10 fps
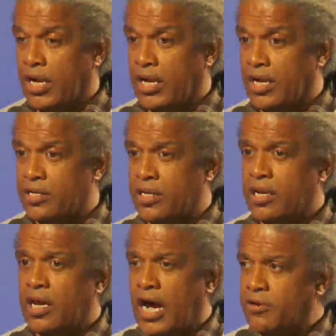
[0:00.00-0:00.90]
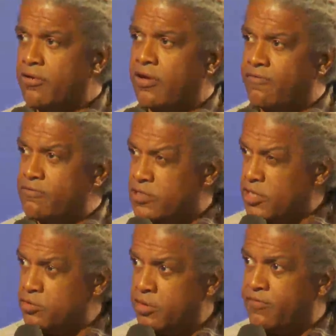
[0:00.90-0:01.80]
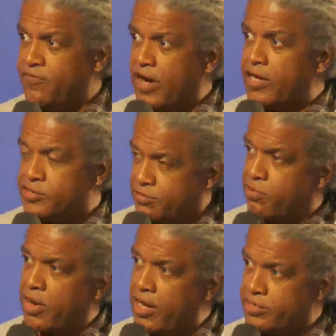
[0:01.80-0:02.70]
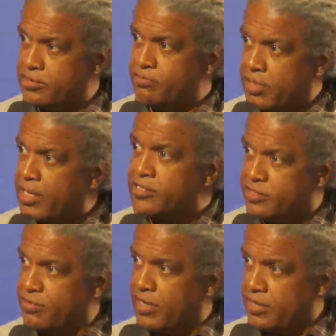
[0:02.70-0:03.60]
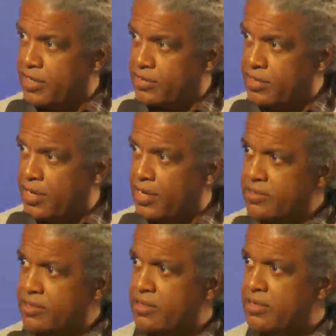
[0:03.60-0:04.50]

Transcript: And how do you continually find surprise in playing somebody like that?